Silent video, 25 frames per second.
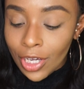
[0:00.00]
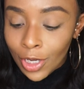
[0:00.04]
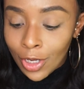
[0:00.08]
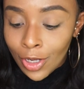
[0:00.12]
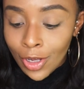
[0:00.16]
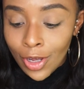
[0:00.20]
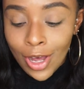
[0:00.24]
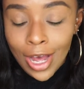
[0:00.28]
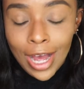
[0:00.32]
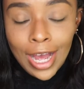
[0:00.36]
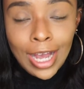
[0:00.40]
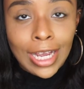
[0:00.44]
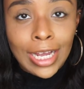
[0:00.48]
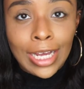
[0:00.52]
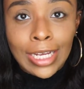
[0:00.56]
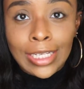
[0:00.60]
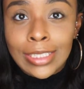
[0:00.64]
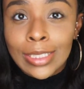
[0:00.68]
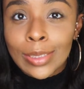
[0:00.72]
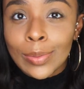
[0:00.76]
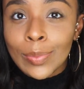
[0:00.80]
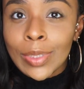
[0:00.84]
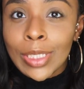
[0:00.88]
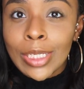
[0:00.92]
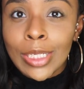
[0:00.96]
I got
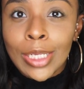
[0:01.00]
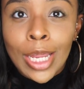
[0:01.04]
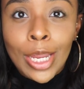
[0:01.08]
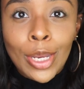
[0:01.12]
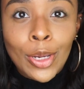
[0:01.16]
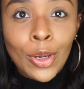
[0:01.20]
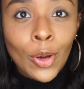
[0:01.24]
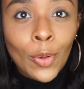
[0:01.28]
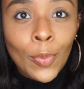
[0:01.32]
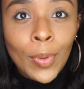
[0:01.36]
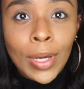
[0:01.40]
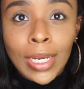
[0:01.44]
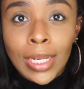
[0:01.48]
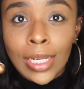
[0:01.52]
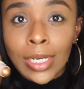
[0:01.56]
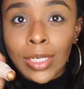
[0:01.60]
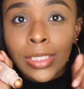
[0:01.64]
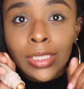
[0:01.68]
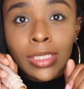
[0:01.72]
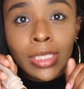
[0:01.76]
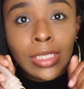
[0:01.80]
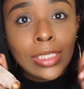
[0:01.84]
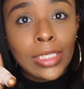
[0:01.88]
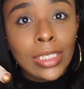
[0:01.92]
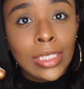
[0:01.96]
something that nobody
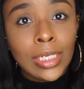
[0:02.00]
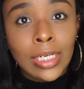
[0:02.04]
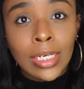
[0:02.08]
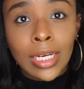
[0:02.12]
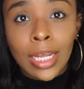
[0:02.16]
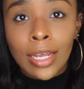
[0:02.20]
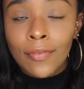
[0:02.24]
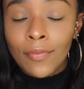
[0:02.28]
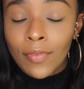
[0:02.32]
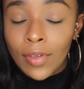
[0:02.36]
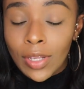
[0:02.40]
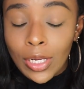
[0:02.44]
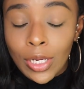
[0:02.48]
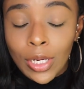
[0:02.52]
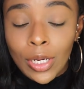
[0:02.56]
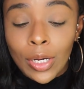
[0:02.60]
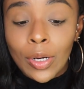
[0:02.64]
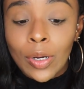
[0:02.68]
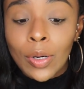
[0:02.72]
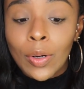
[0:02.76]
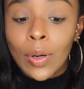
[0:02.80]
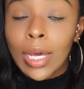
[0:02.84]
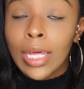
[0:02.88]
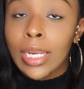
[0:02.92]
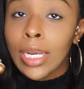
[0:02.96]
else done did in a
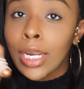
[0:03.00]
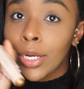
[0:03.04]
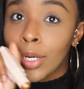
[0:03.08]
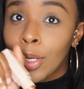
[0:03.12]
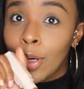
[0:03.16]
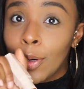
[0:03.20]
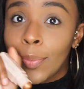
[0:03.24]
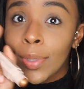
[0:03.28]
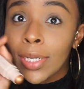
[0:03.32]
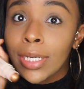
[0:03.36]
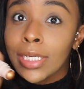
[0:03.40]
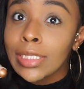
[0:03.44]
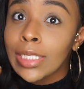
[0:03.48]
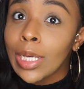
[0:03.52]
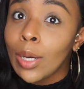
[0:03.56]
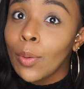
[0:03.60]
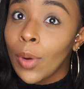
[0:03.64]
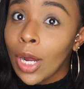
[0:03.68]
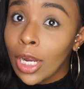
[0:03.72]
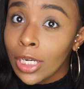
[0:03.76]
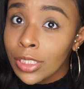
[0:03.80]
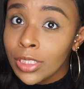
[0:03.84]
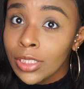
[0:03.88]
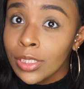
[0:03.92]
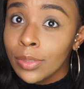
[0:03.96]
video, and I know because I
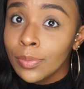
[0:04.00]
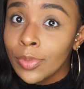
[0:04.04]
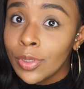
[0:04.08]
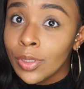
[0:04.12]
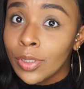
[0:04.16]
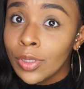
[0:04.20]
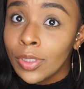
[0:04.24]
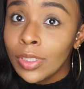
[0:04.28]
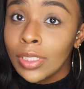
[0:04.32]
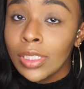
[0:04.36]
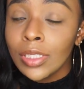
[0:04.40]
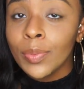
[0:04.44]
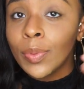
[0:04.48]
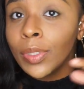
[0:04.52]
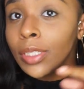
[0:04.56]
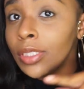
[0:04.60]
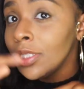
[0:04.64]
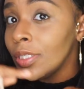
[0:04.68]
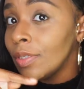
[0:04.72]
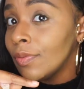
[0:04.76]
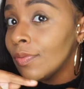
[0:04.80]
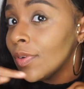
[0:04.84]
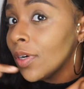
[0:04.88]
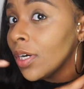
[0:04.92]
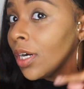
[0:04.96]
watched them all,
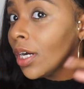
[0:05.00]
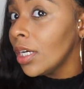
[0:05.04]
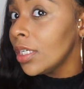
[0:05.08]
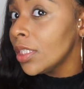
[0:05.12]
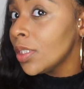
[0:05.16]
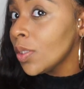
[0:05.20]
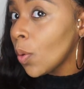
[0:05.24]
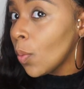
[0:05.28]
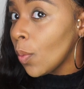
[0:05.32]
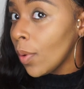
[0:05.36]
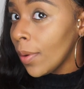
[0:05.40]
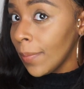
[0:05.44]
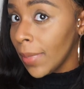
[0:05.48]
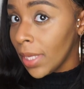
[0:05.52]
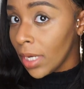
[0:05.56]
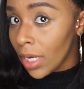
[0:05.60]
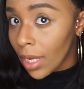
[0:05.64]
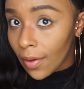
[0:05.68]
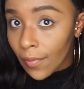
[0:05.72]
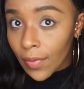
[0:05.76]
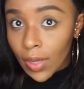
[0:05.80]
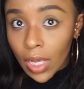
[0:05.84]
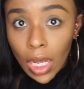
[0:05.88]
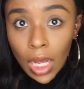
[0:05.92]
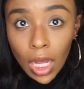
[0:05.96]
especially for us women
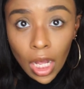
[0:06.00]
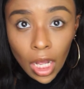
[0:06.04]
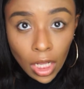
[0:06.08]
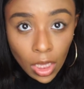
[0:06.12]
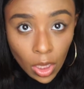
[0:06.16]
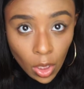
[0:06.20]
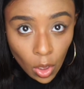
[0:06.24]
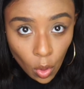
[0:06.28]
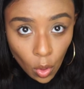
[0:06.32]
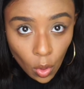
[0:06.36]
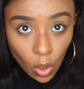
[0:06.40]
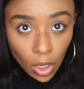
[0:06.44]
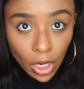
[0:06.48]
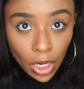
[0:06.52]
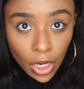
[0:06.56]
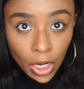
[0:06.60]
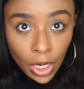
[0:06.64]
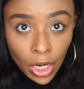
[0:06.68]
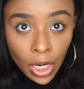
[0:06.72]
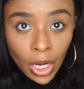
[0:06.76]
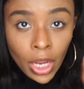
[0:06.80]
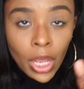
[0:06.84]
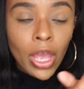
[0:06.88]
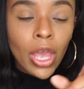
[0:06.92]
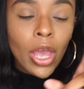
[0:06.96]
of color.
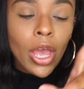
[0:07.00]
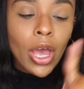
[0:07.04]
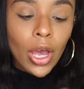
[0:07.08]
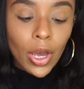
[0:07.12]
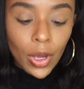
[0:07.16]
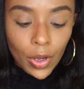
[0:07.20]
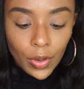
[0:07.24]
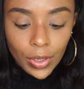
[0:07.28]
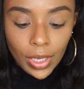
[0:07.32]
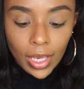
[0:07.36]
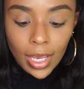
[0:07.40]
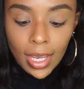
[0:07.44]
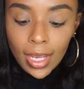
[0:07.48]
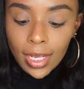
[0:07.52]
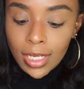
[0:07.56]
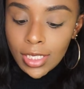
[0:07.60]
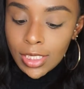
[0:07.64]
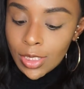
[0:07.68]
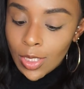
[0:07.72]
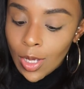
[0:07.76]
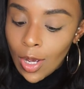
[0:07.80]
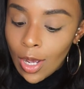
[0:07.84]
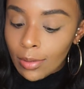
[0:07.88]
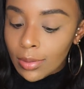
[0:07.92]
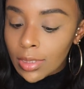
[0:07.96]
Okay,
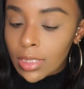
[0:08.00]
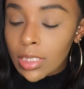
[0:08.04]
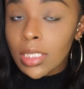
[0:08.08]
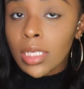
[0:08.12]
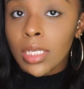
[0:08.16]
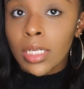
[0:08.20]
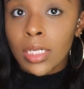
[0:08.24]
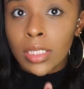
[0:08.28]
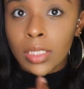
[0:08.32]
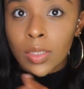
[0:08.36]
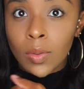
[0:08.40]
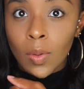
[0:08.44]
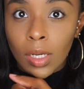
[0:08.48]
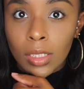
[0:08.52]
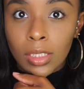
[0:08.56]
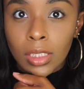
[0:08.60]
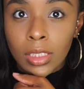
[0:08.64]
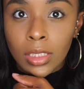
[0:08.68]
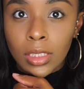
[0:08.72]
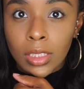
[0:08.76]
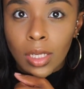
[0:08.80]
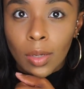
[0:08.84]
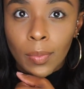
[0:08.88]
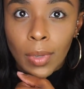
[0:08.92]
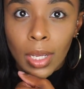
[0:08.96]
so I'm just gonna swatch
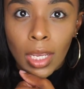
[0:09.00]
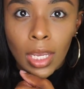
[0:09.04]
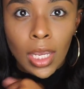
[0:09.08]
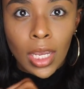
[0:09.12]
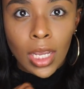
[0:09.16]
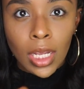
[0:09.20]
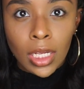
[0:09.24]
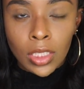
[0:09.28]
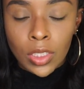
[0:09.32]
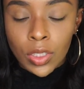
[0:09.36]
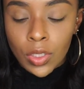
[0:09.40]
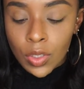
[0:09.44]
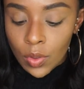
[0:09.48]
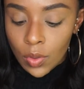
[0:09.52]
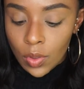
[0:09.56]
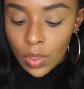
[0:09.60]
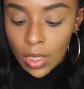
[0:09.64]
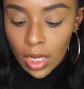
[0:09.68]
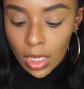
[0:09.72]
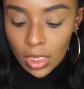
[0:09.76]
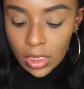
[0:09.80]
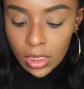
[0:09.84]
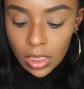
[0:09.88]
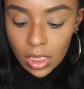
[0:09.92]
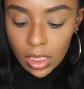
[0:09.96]
this on my hand so you
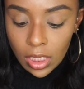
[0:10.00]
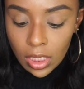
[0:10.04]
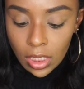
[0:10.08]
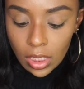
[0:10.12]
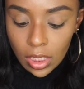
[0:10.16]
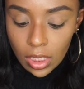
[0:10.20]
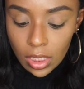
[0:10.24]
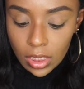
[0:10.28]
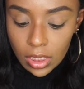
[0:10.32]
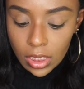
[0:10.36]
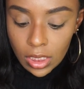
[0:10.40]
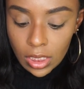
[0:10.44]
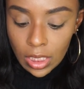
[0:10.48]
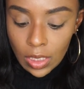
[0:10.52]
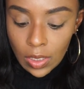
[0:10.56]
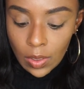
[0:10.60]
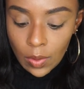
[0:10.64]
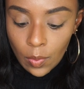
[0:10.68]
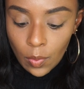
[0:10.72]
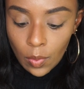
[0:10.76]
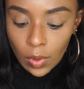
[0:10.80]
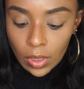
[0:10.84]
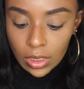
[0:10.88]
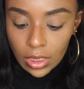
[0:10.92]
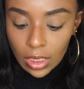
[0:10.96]
guys can see
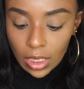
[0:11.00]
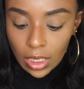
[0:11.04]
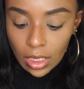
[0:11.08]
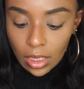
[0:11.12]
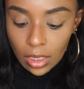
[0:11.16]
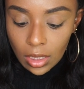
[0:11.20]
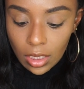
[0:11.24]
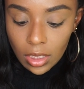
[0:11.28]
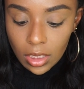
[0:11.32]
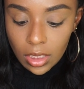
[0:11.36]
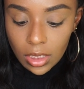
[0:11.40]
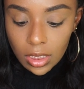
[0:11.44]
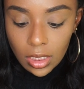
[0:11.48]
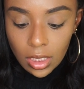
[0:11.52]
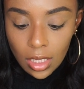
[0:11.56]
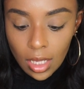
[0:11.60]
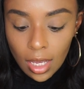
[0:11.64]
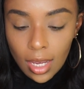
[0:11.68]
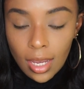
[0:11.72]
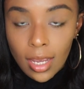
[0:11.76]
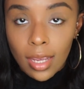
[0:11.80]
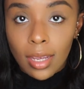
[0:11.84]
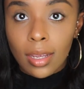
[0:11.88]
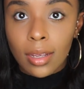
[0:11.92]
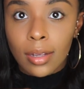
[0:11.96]
what it looks
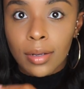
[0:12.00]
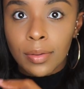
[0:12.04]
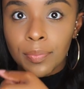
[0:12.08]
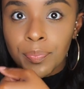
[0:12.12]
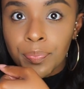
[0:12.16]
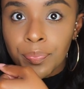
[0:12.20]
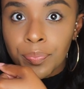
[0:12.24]
like.